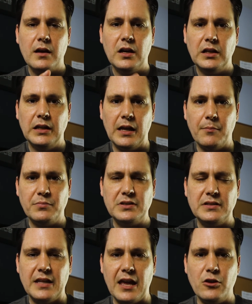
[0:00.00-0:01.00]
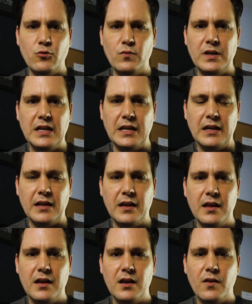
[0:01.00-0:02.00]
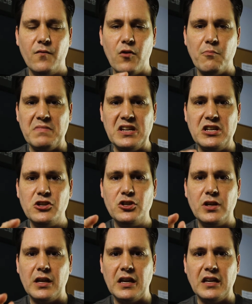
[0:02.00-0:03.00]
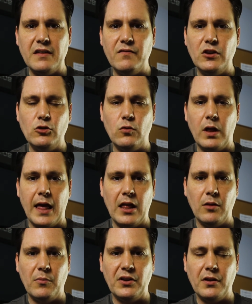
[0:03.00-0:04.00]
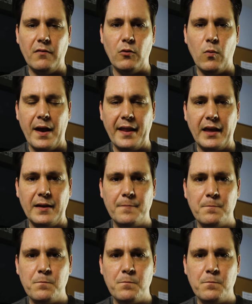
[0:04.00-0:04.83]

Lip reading: clips that you need from each individual element of the wedding.